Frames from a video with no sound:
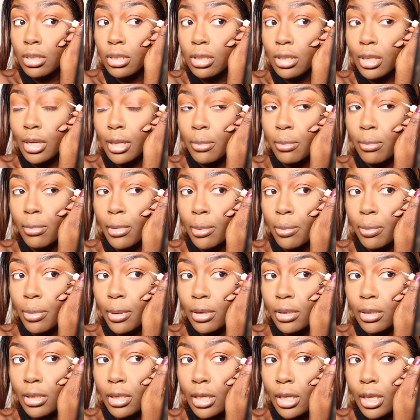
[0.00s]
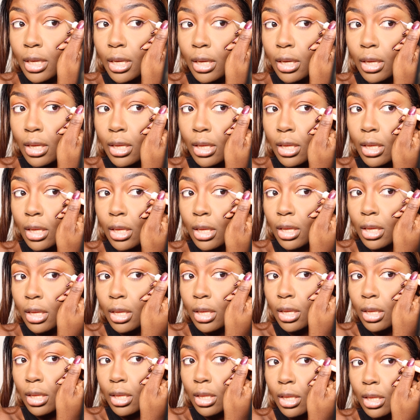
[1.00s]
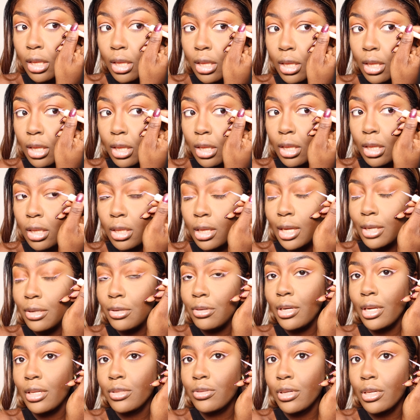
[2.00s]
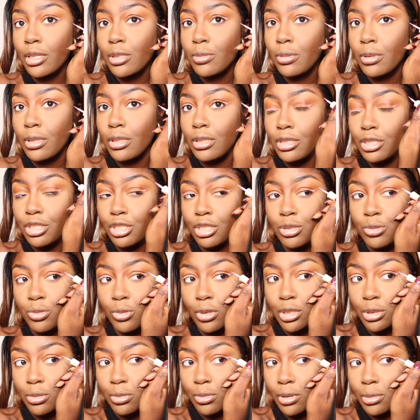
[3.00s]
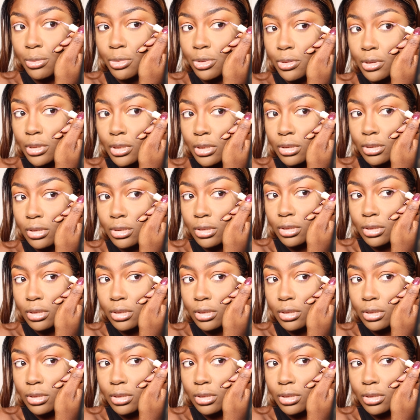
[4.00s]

like map out. Yeah, I don't know how to explain it, just watch what I'm doing.